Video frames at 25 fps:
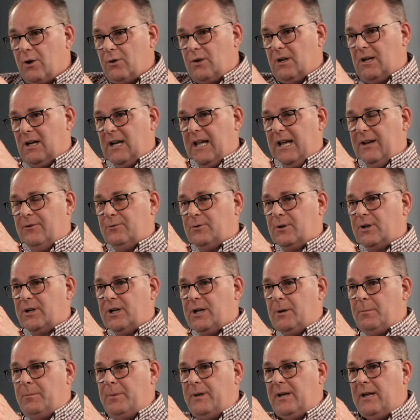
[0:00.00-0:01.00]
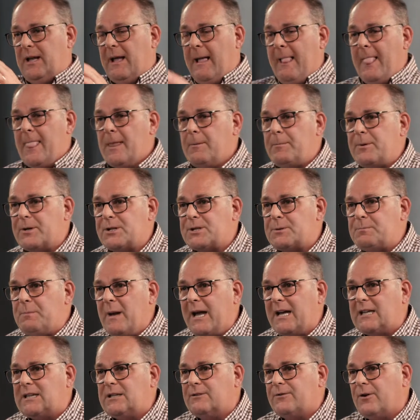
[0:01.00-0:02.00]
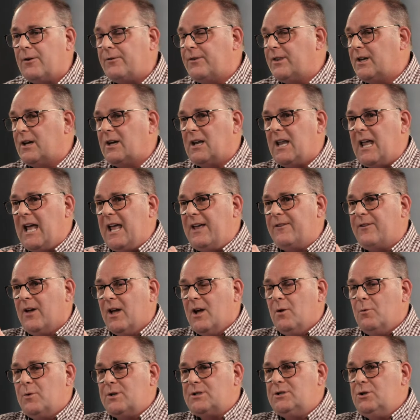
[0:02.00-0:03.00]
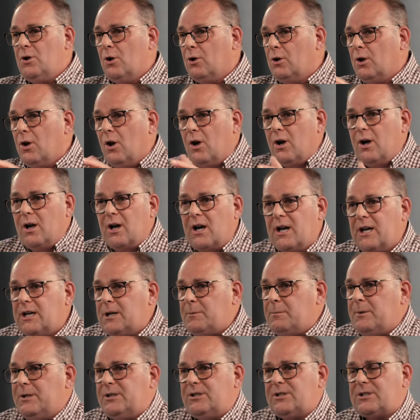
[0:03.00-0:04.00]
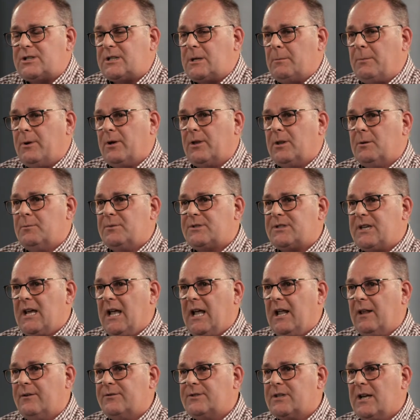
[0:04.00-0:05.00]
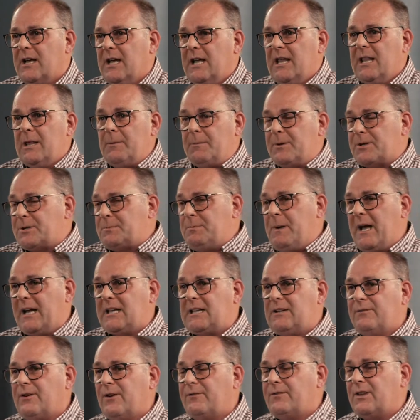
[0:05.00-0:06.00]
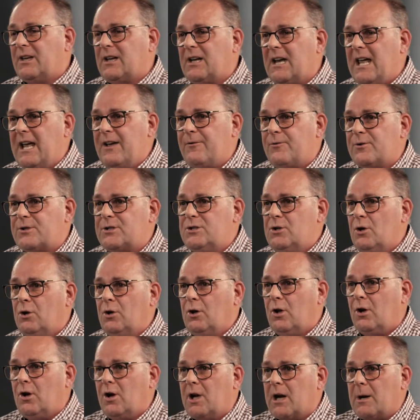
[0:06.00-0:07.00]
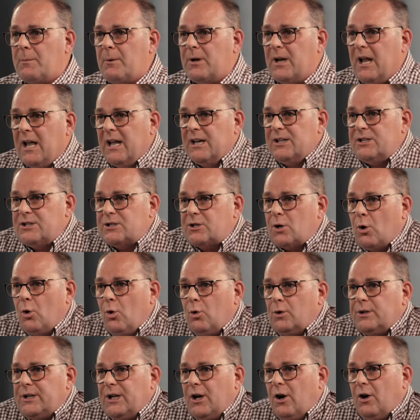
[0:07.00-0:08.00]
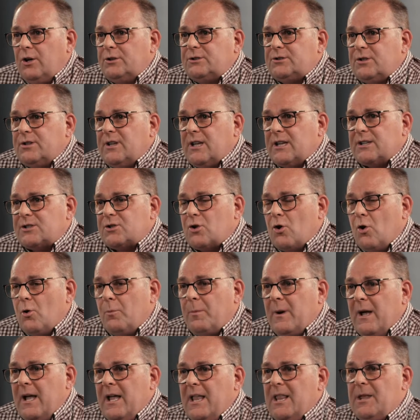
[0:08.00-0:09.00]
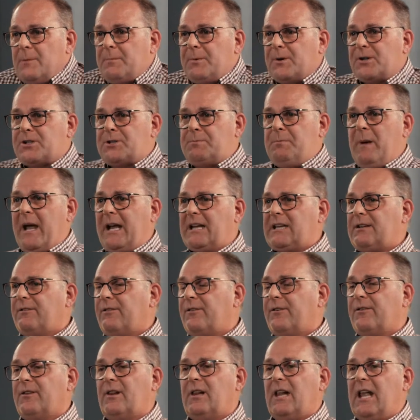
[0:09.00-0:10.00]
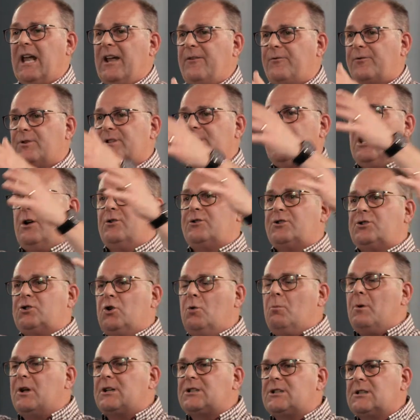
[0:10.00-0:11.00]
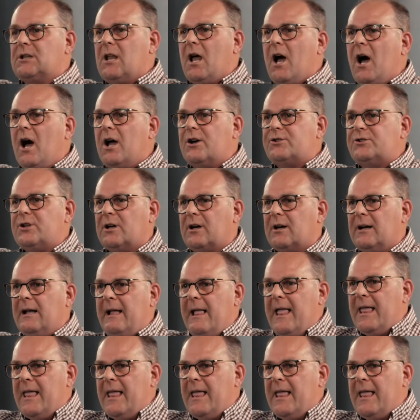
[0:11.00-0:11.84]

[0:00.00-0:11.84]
how their lives were going to be. The perspective of their life was no longer going to be just about themselves. The perspective of their life was no longer about just holding on to this hope. The perspective of their life was now so much larger.